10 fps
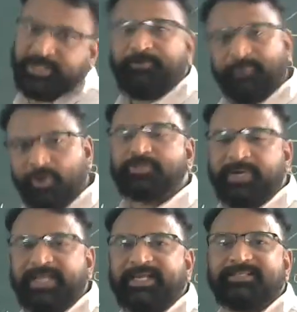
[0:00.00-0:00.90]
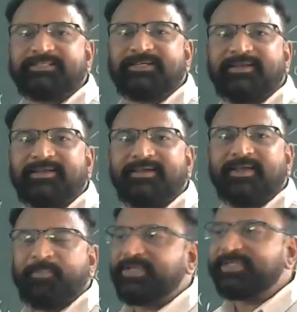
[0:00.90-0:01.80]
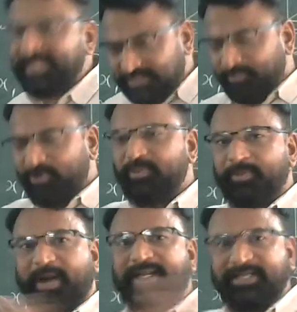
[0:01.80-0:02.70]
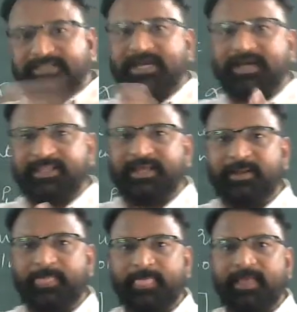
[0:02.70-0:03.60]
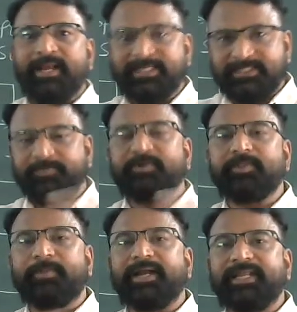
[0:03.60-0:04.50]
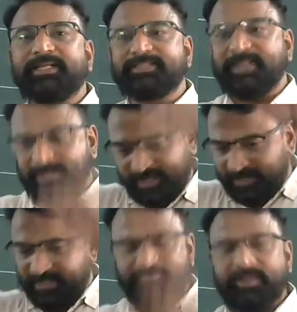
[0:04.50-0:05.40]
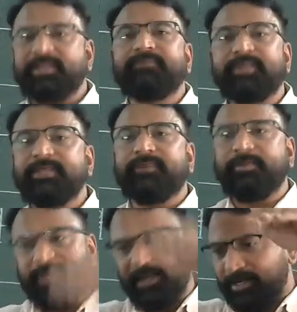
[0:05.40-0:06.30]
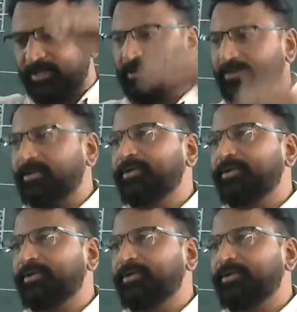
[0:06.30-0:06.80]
rate will also be decreased because less number of the particles are there. Less number of the particles are there, they will be, less